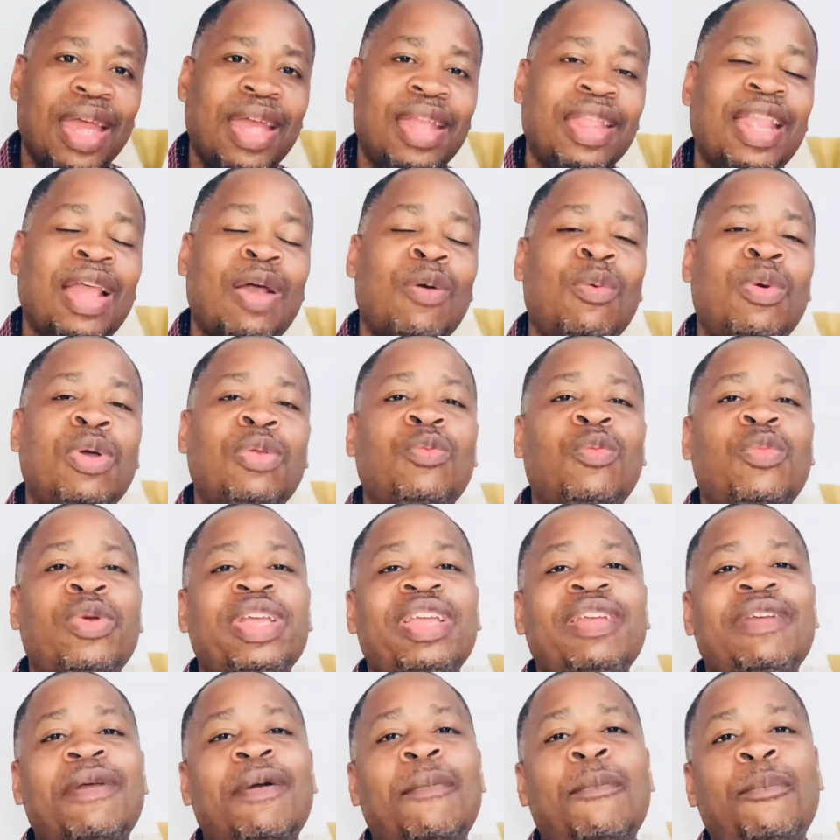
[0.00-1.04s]
Now, when
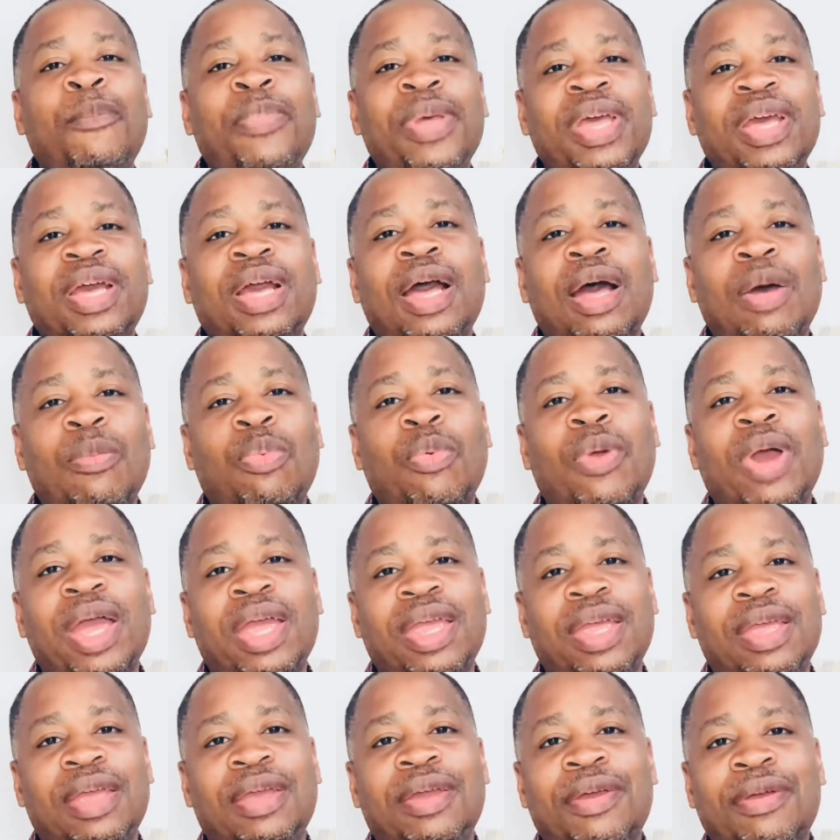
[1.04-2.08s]
we pick up right
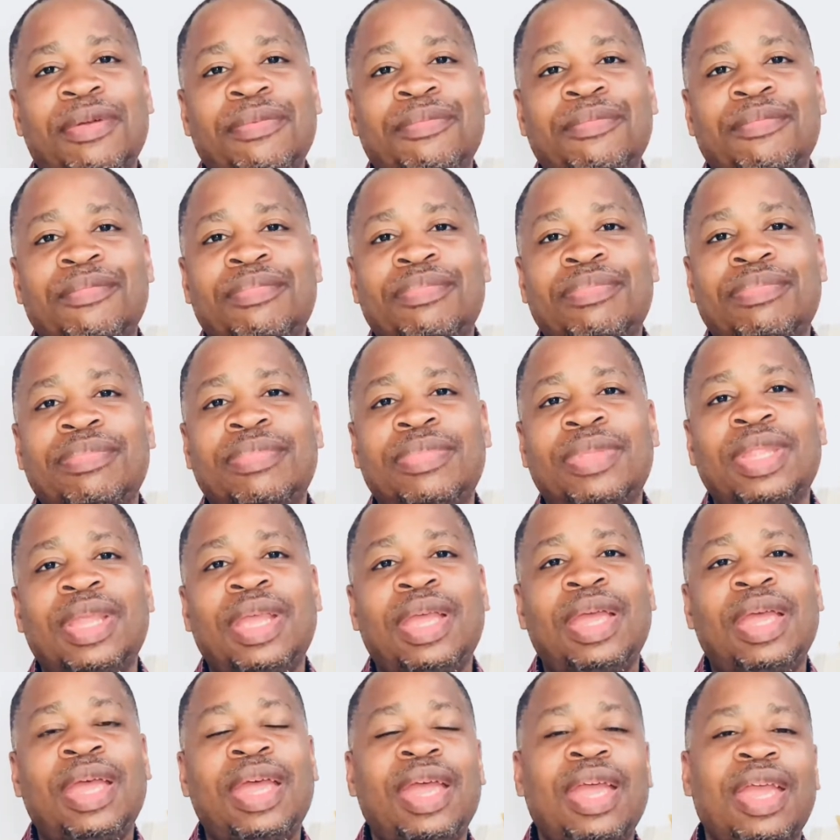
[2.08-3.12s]
here,
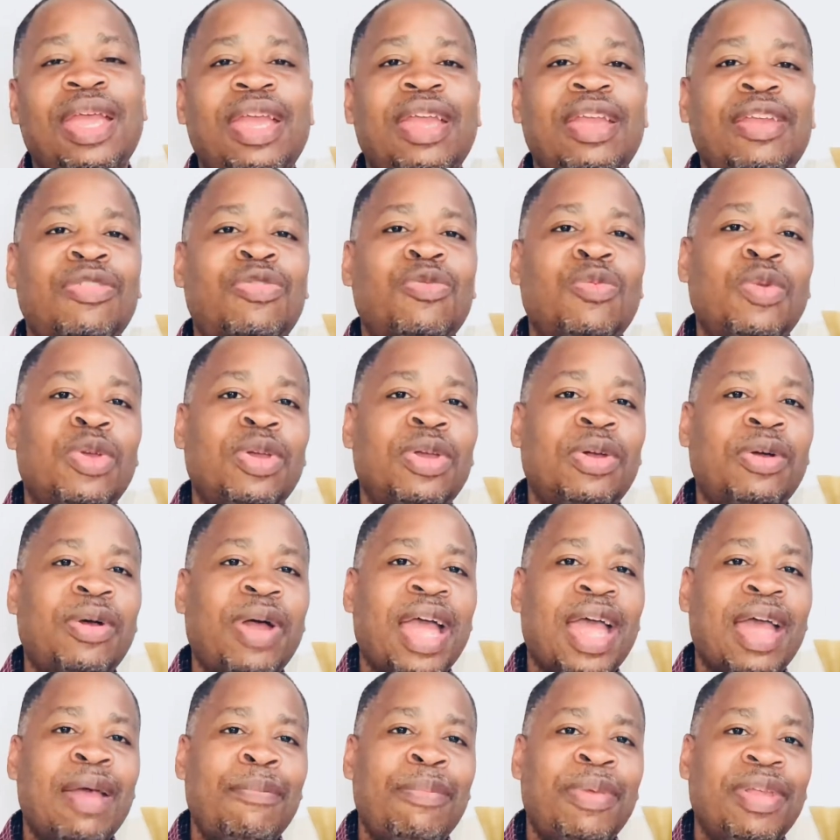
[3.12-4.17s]
Israel
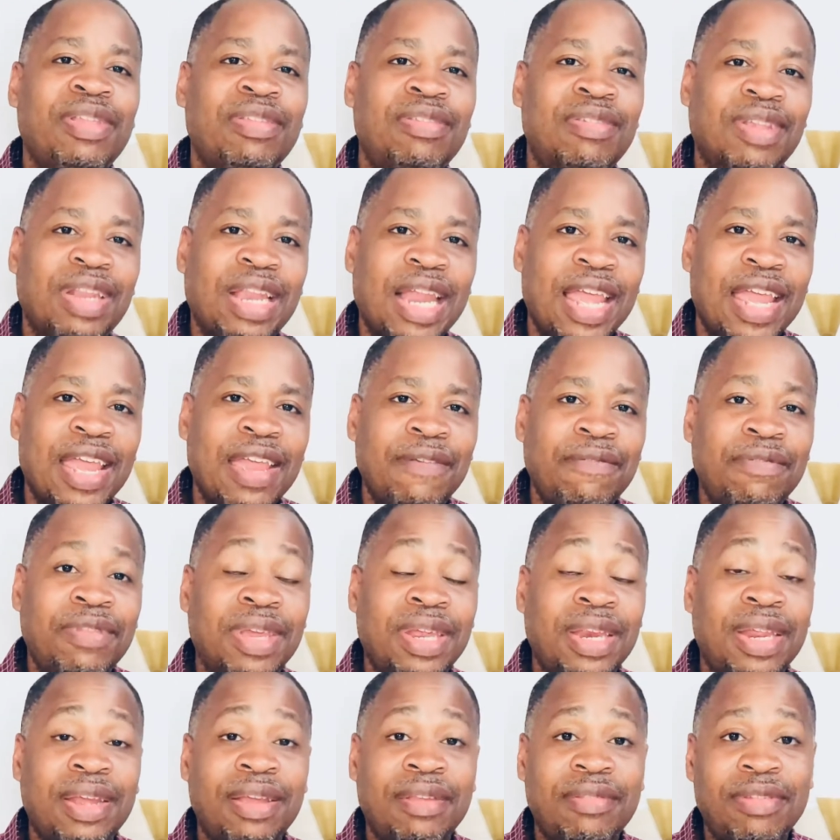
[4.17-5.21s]
had been slaves to
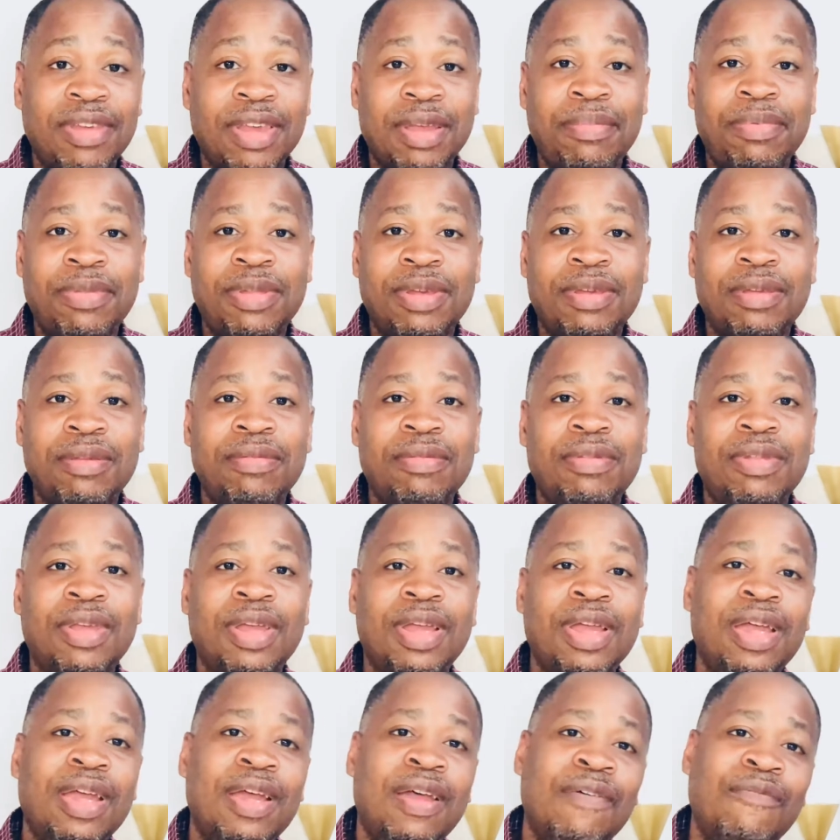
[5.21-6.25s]
the Egyptians
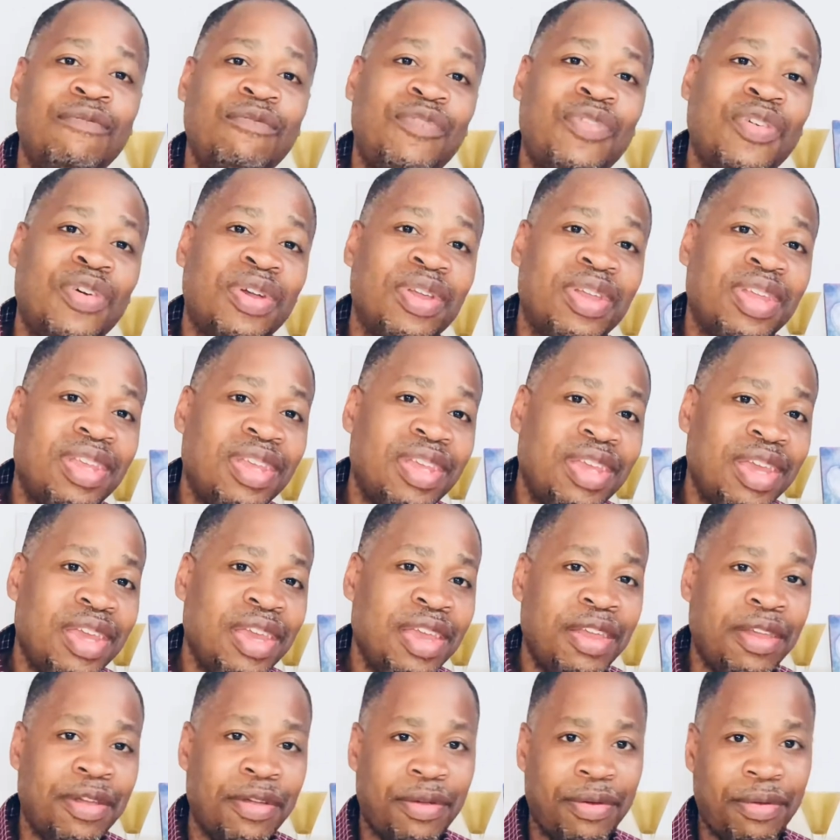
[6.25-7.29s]
for
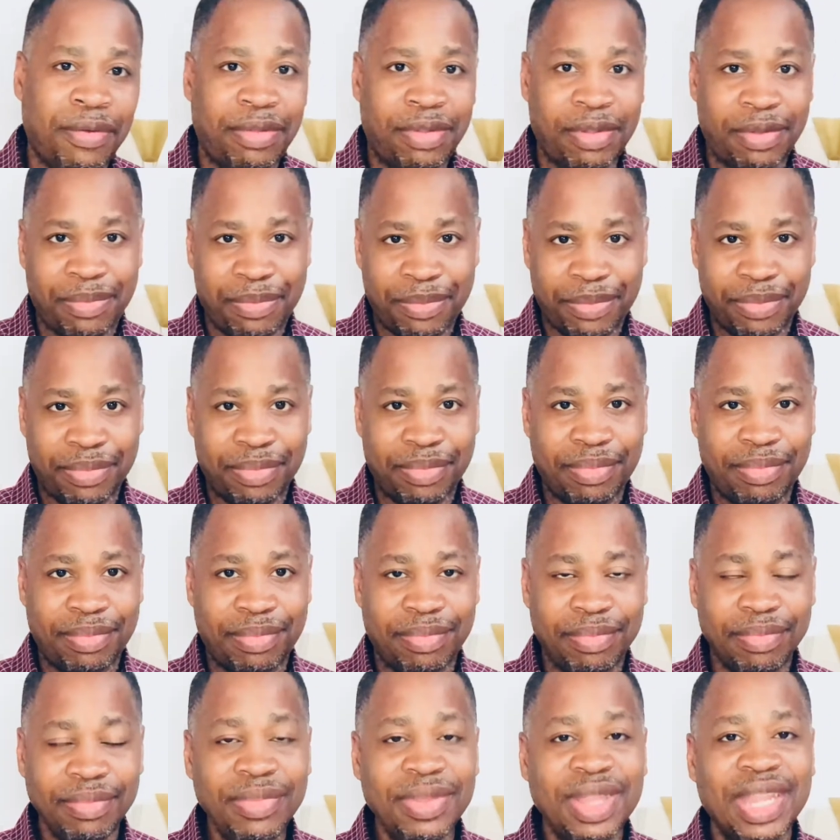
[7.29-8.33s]
years,
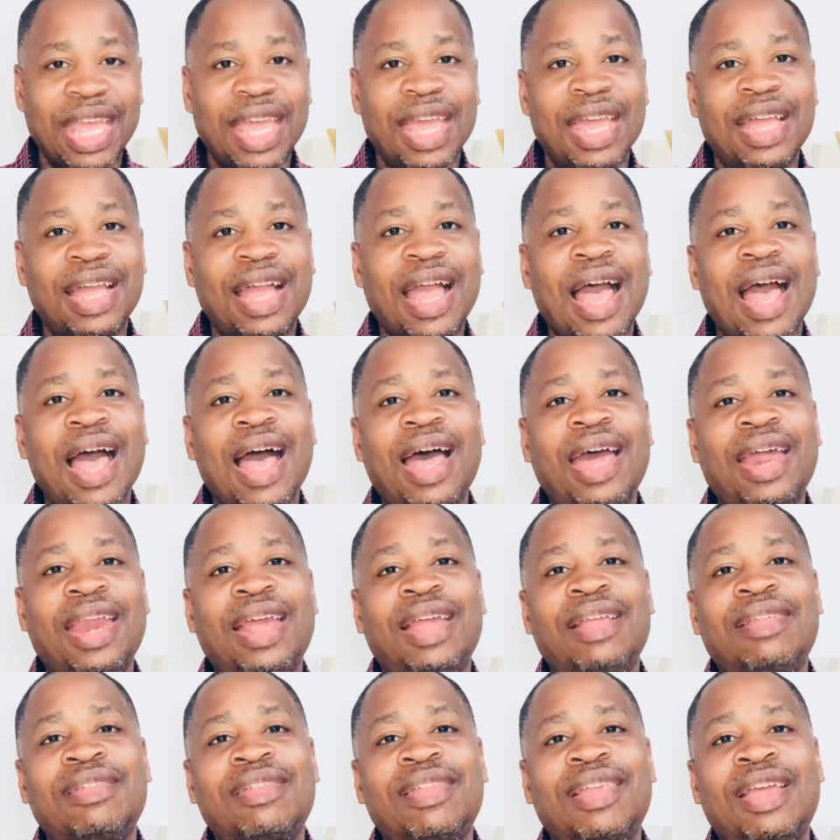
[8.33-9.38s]
and God
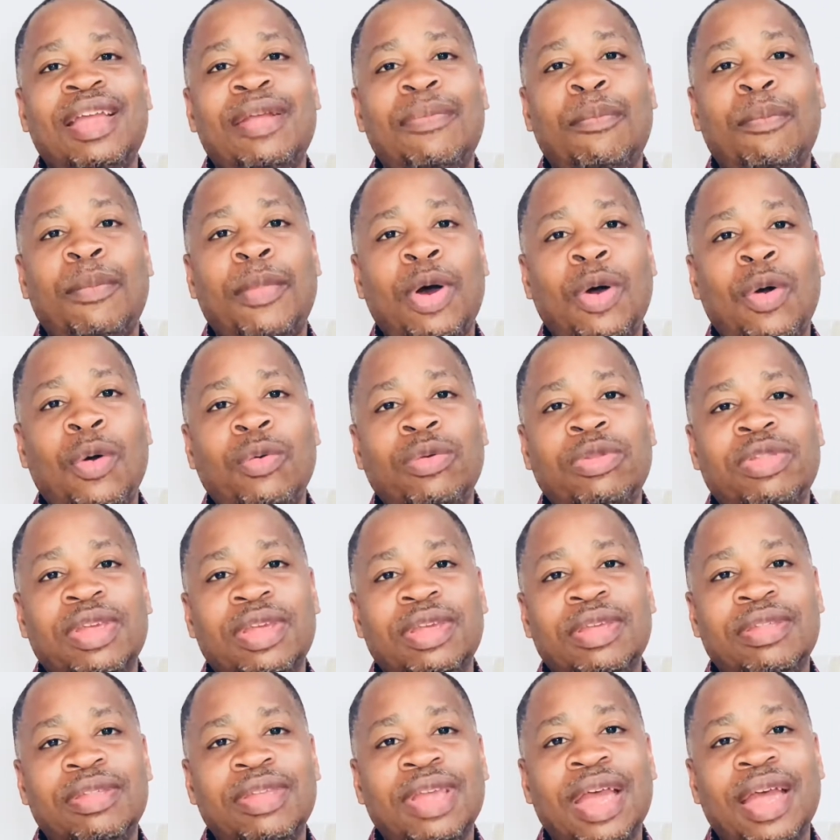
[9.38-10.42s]
had sent
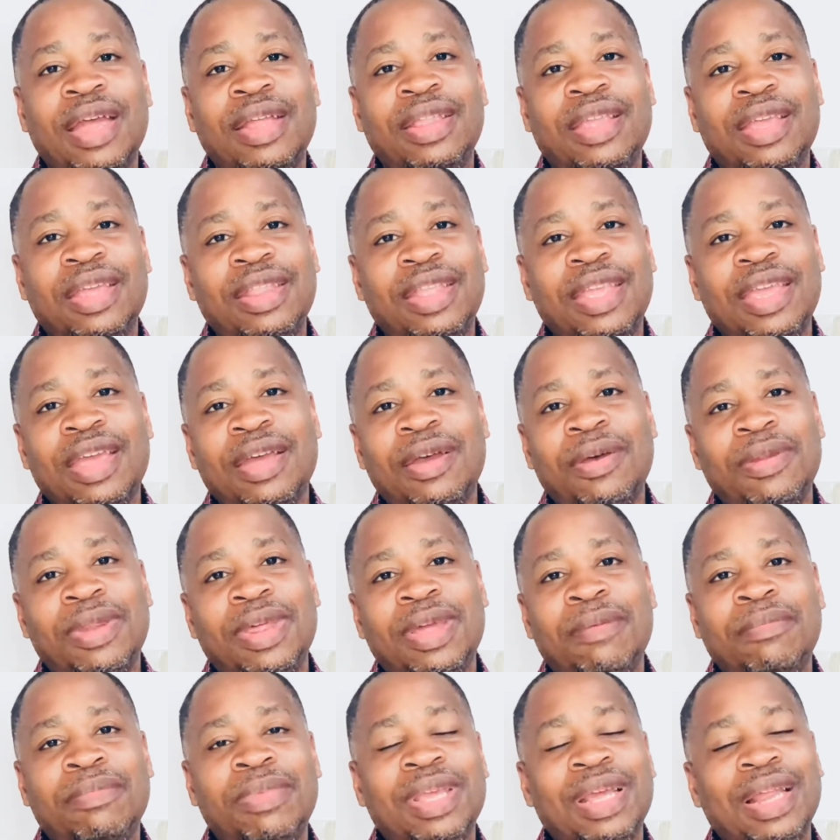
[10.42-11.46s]
Moses to tell
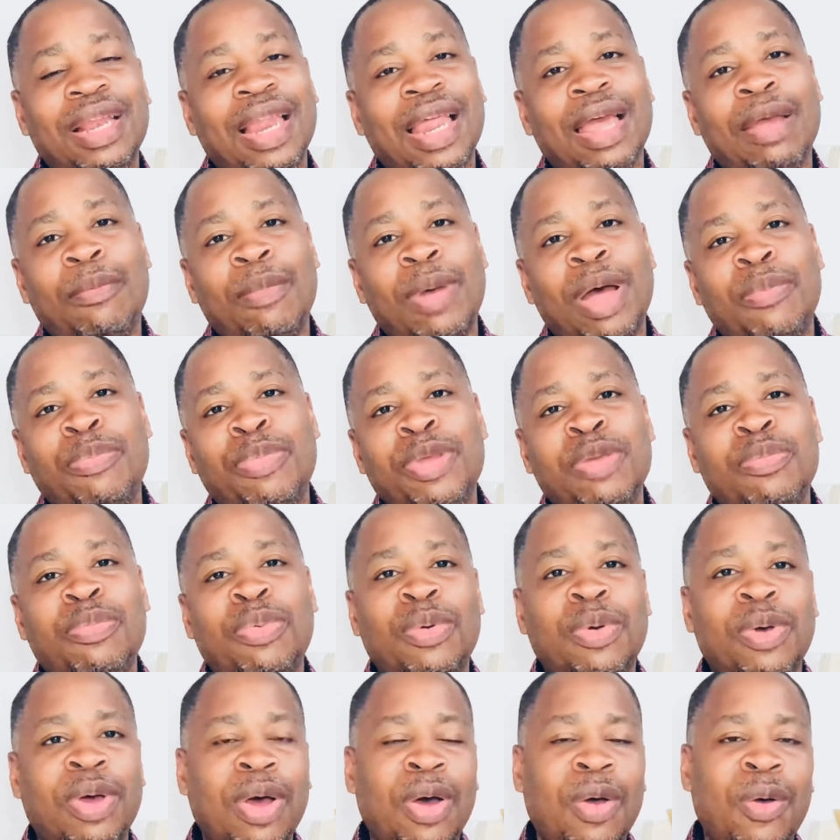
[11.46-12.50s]
them to let my people
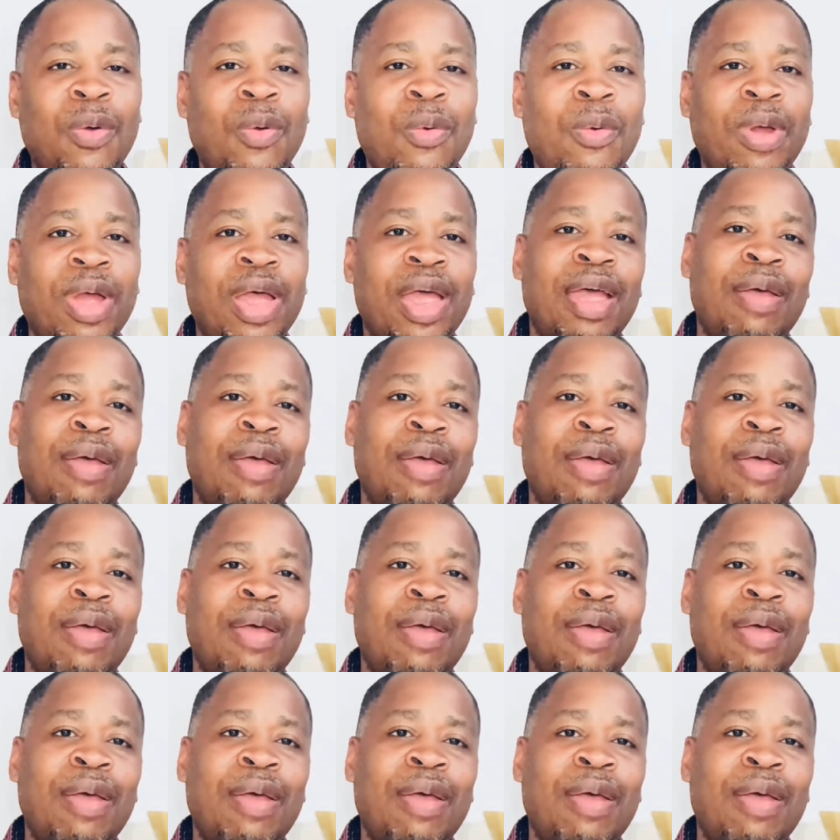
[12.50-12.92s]
go.